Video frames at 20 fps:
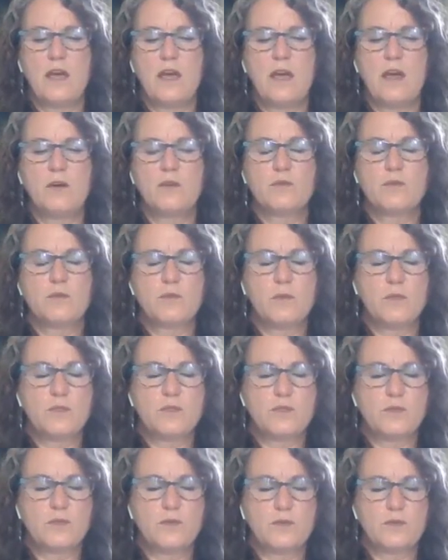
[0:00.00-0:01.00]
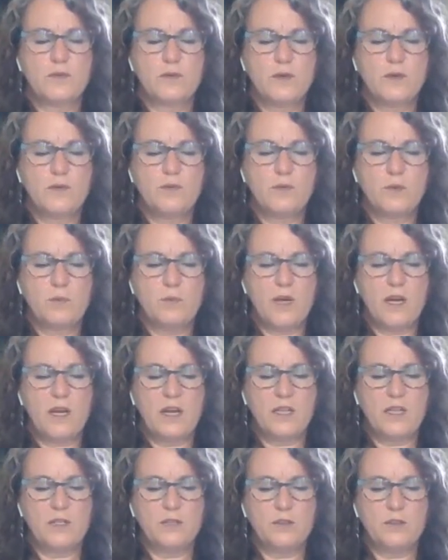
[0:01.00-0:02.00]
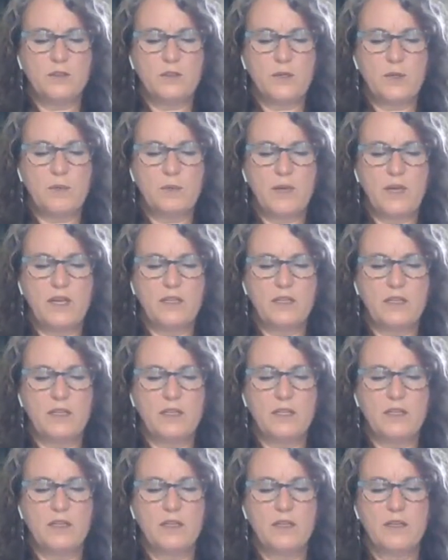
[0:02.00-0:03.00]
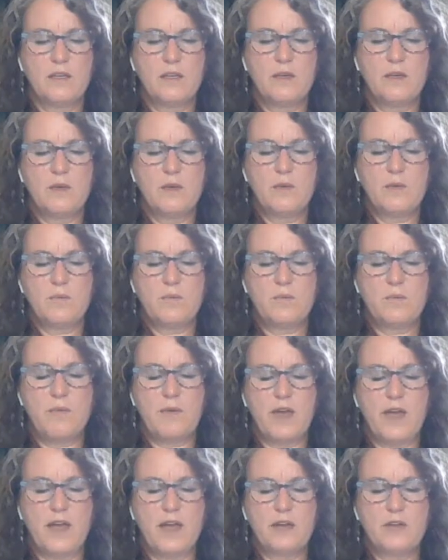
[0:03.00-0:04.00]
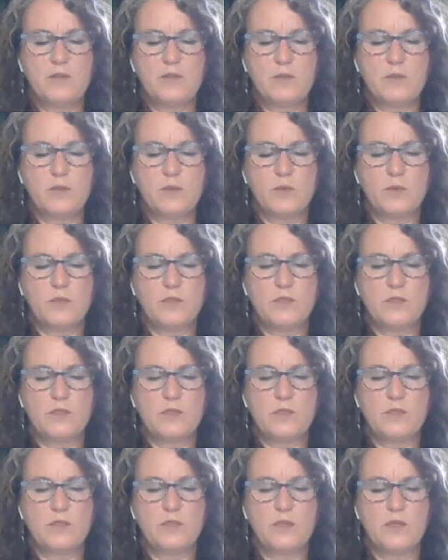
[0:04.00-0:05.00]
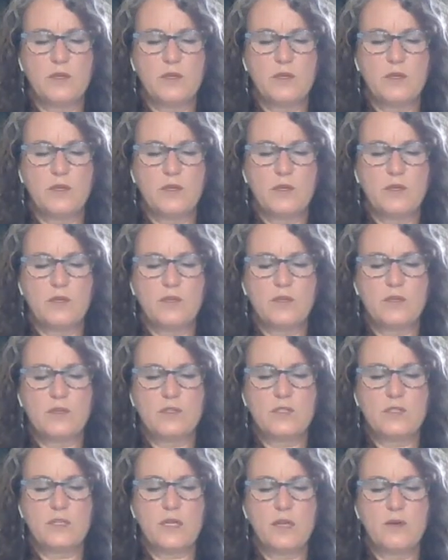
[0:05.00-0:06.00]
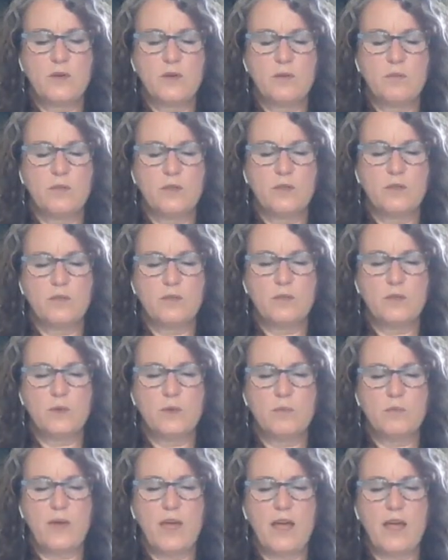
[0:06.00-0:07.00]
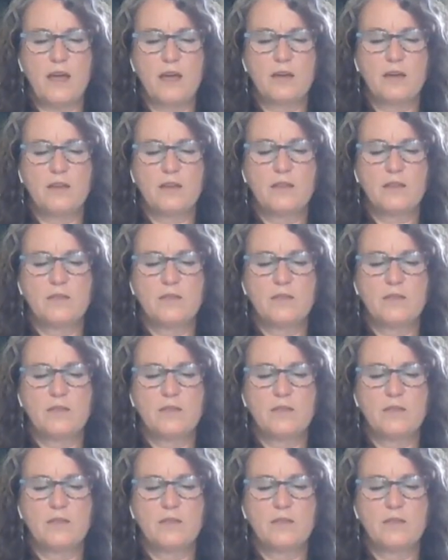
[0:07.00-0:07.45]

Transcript: out towards the front of your body and your low belly, back towards your sacrum and your low back.